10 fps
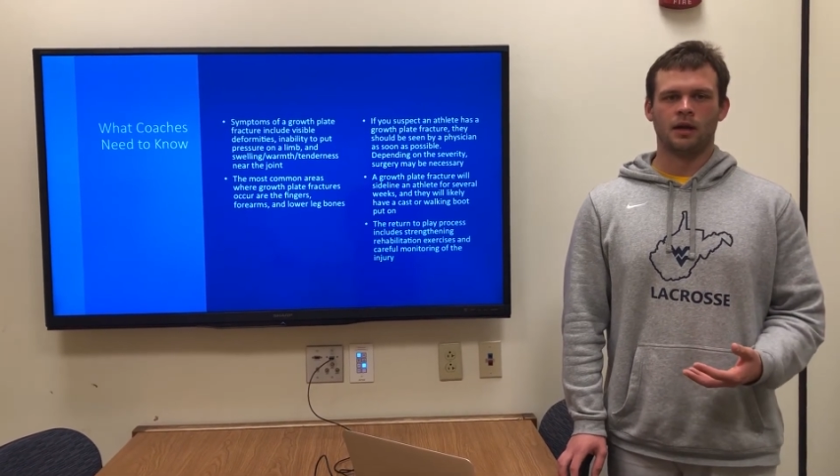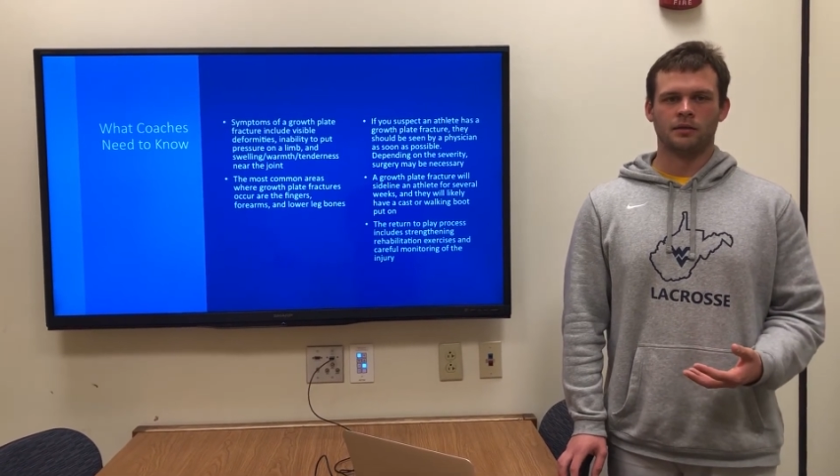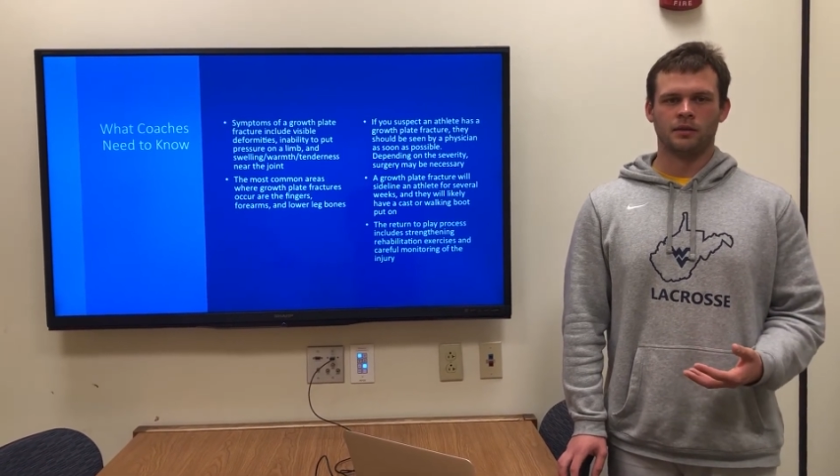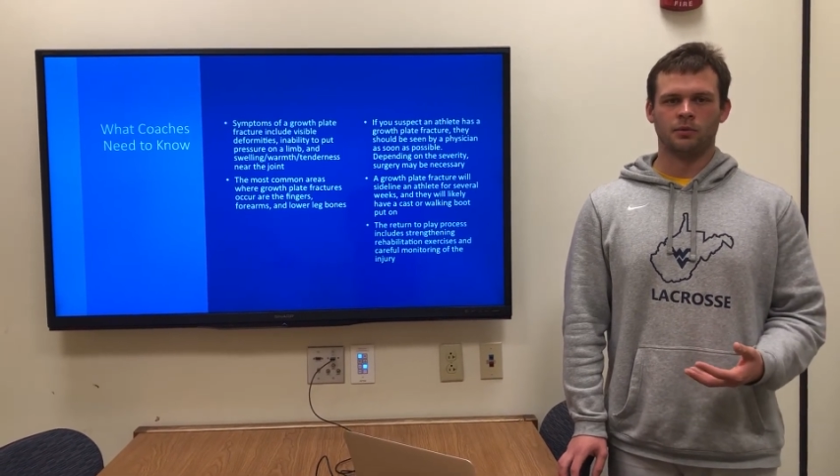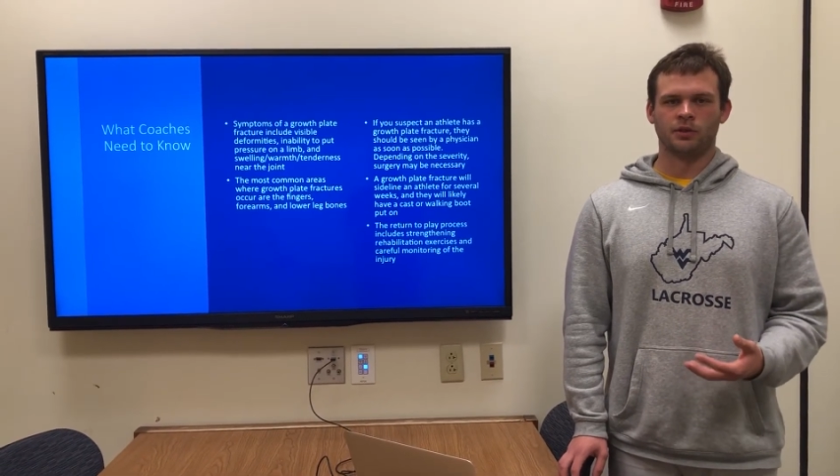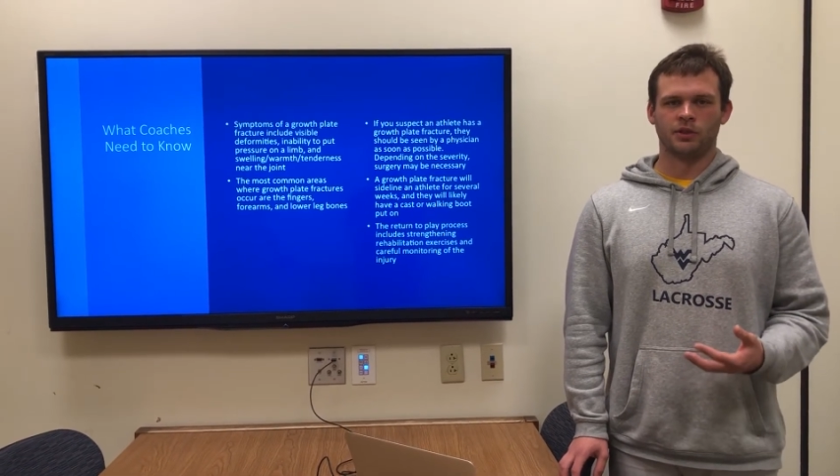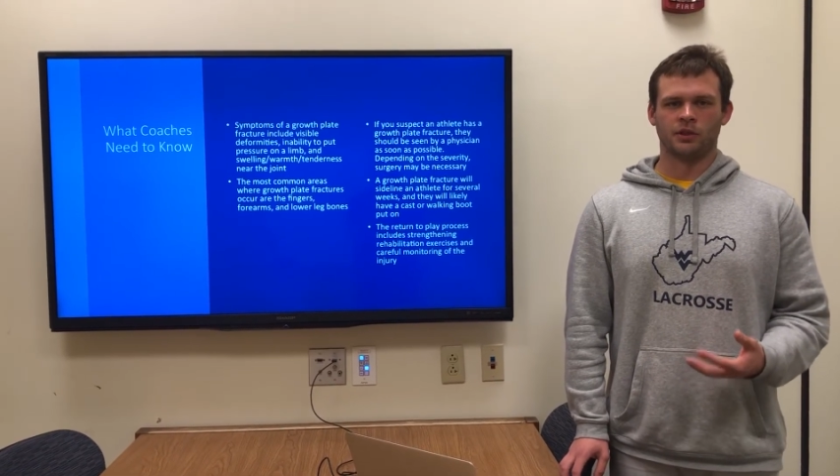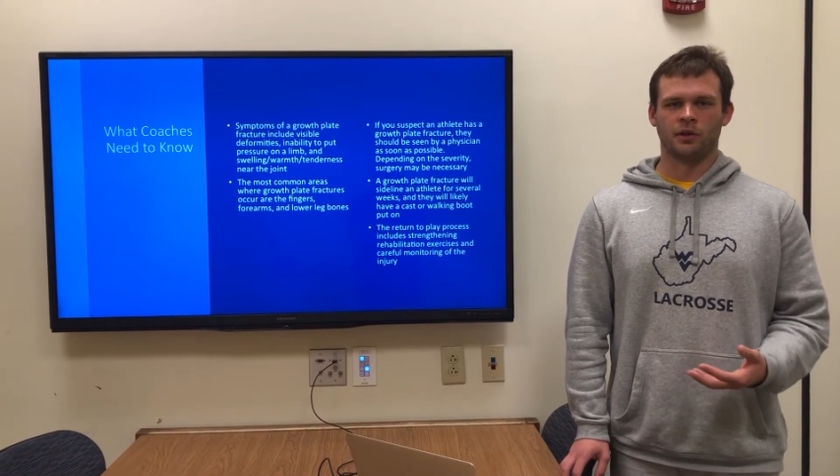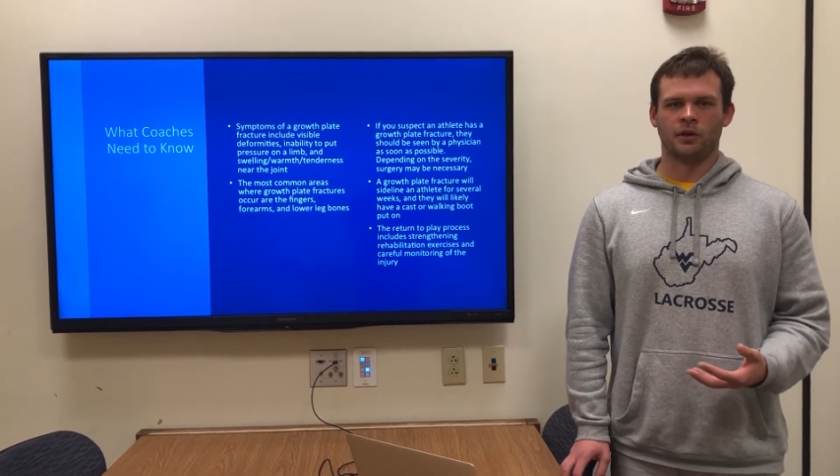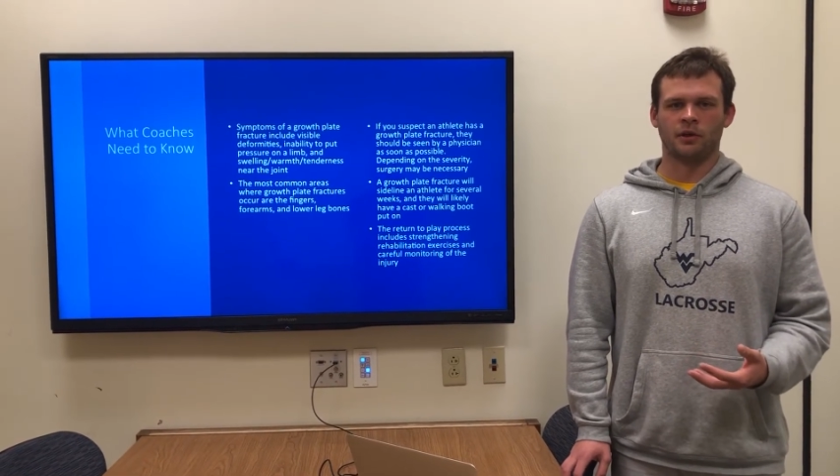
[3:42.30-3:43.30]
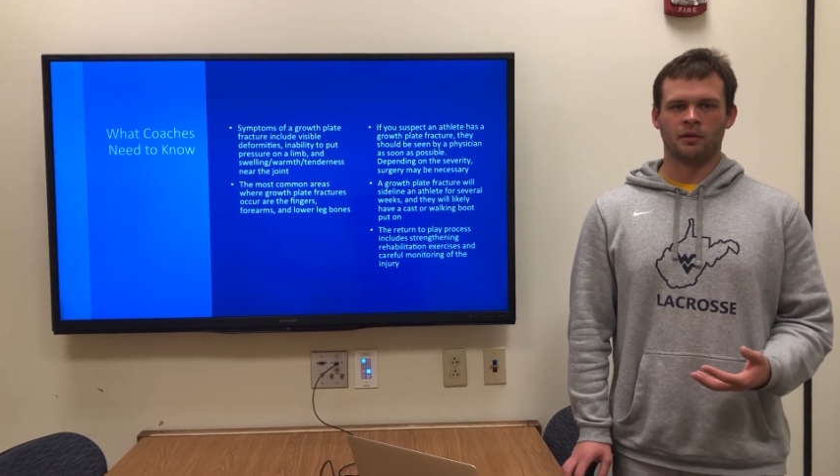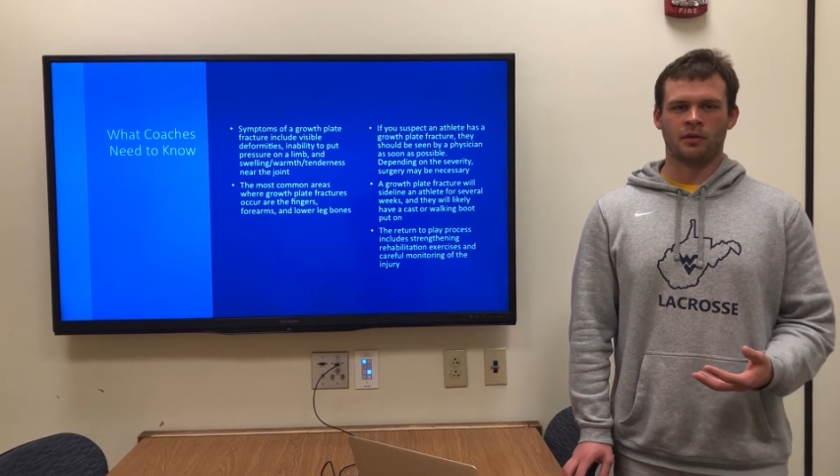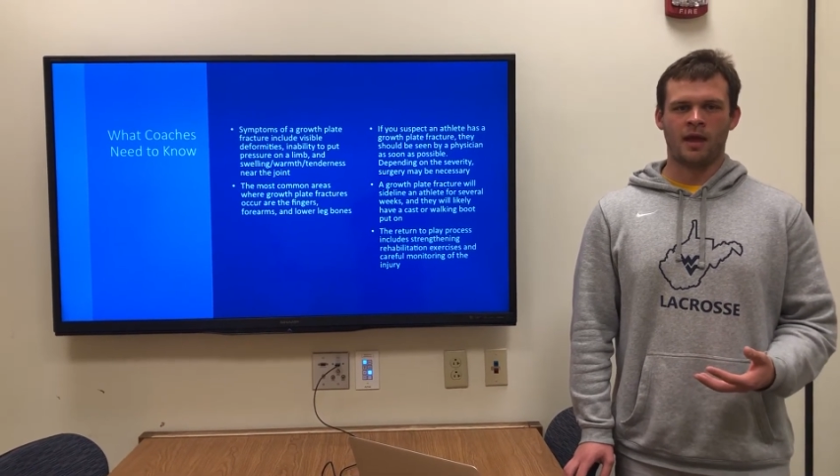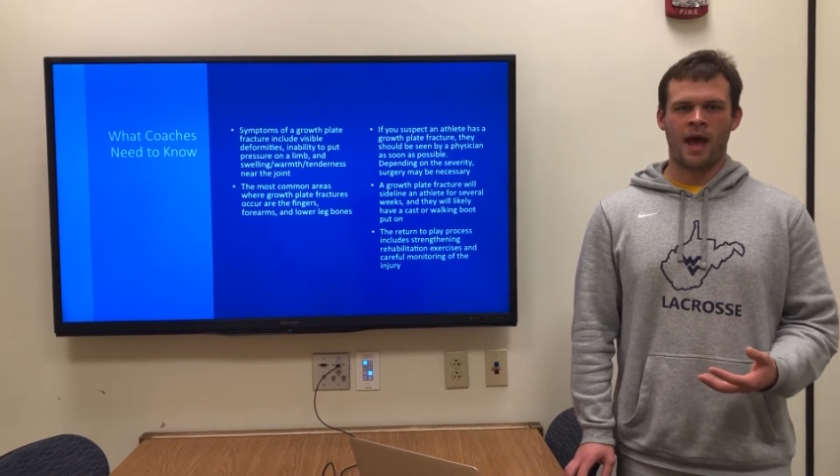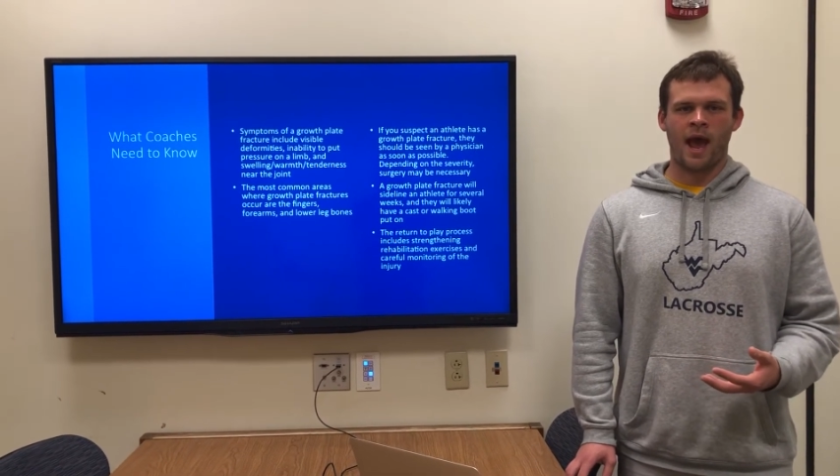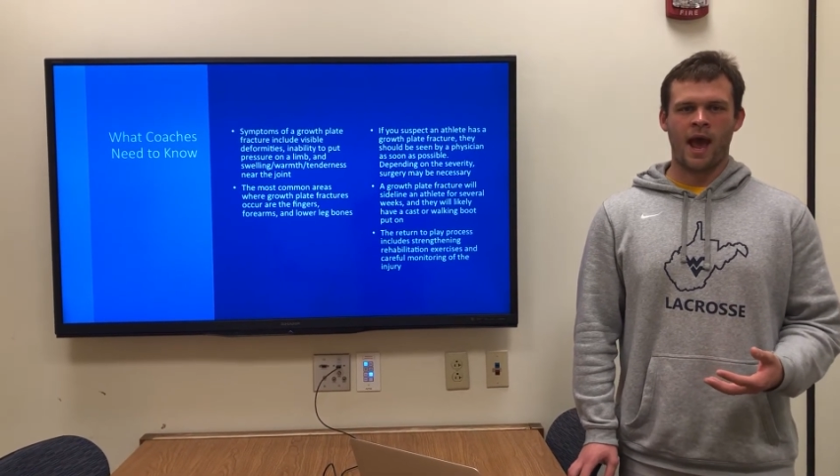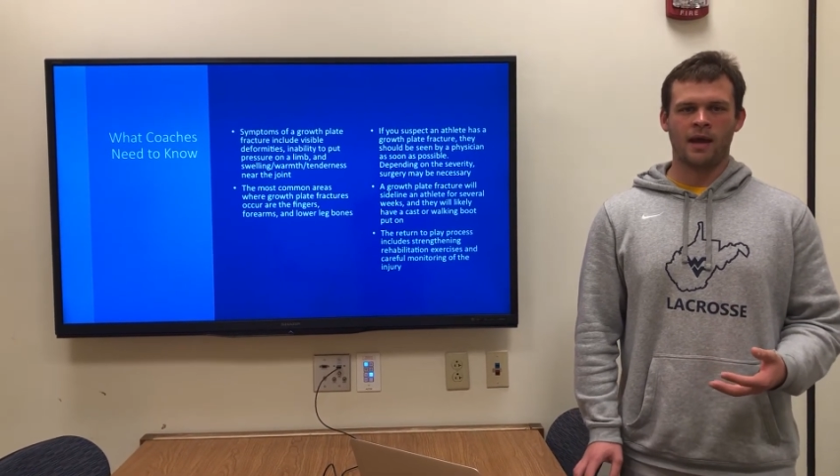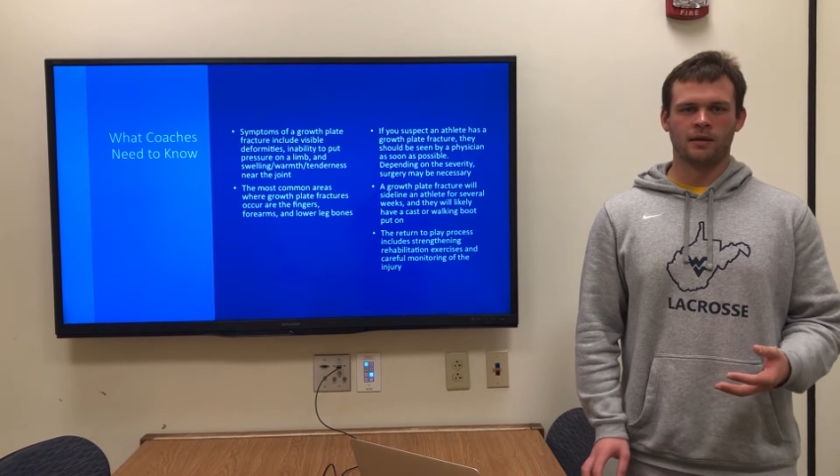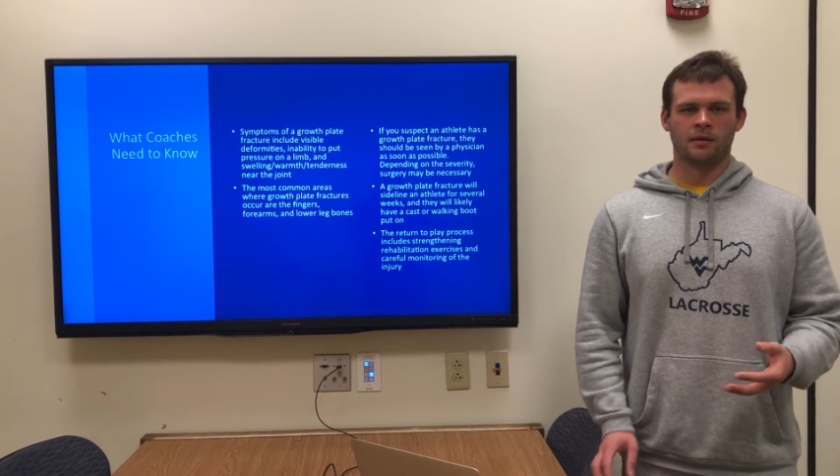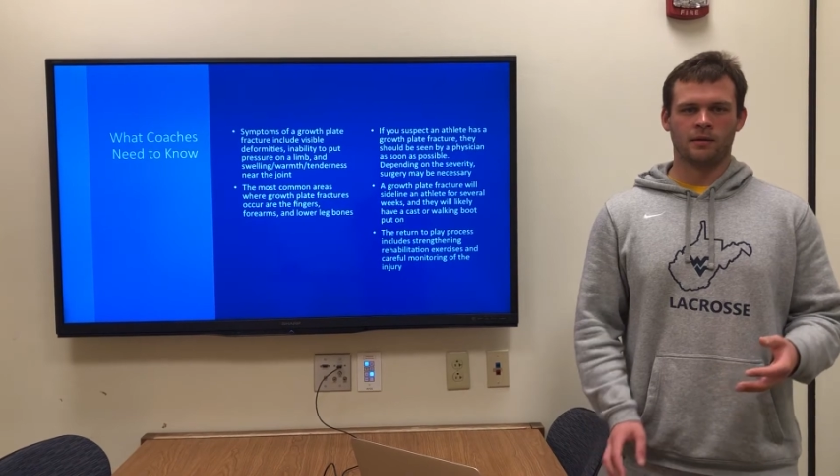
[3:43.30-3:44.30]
to ensure that